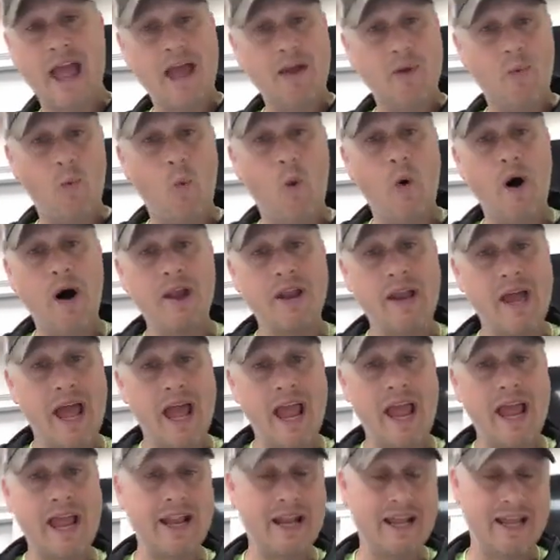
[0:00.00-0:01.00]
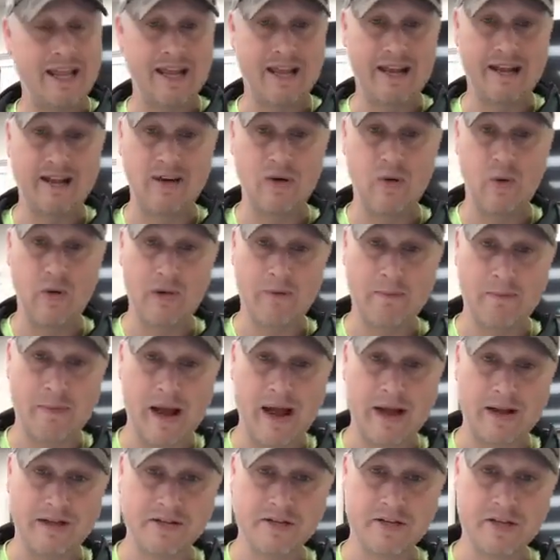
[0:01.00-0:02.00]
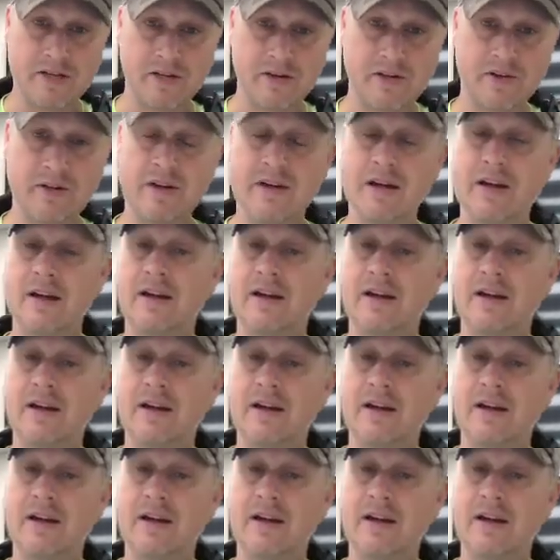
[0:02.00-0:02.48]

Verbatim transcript: a 180 and going back to.